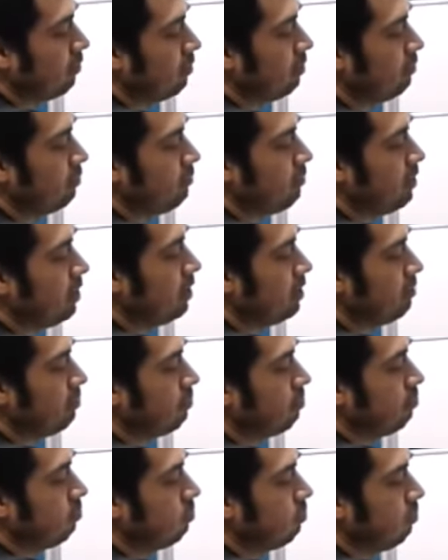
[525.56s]
a file
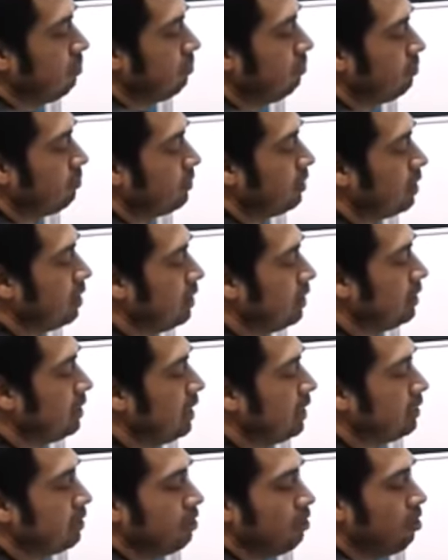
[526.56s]

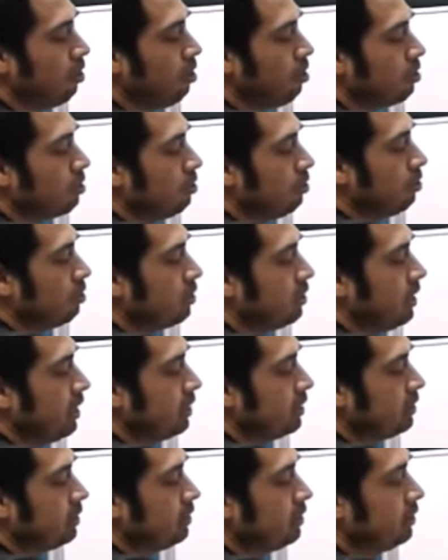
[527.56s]
.log or
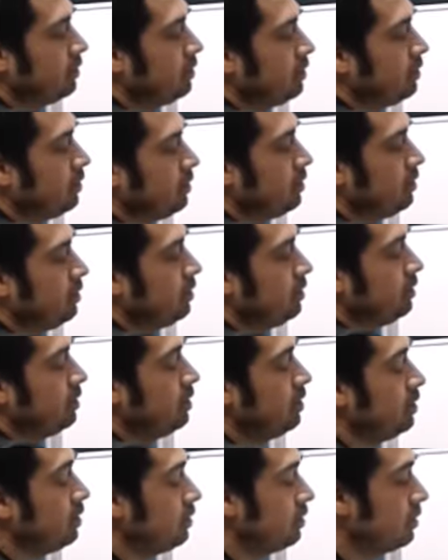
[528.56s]

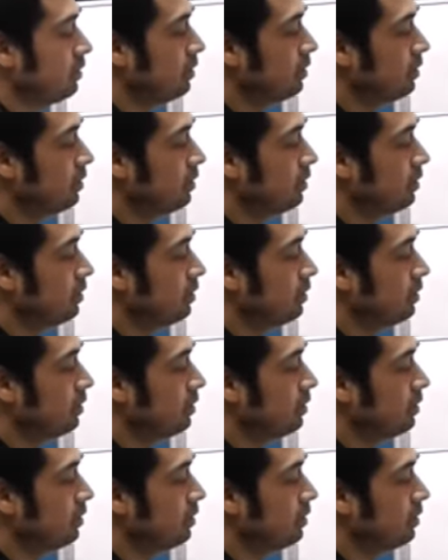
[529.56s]
txt.